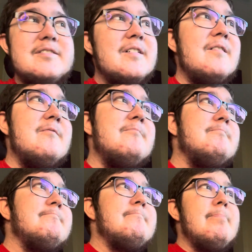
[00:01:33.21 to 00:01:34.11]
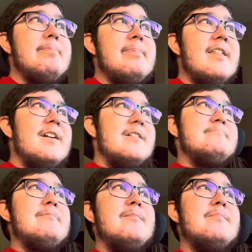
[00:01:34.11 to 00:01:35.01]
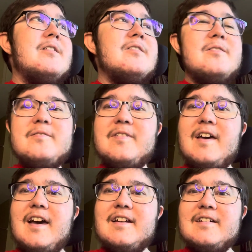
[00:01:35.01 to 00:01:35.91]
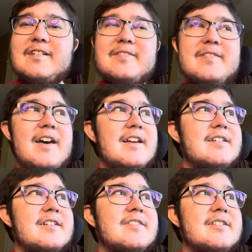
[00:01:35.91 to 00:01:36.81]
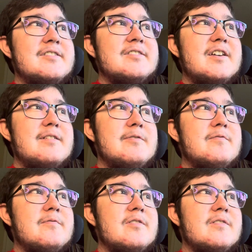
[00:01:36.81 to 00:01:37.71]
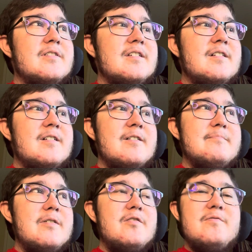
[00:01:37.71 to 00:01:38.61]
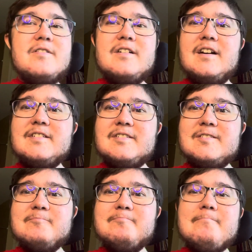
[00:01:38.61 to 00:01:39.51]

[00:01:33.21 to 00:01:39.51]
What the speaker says: So I mean I know that that Saban really owned us,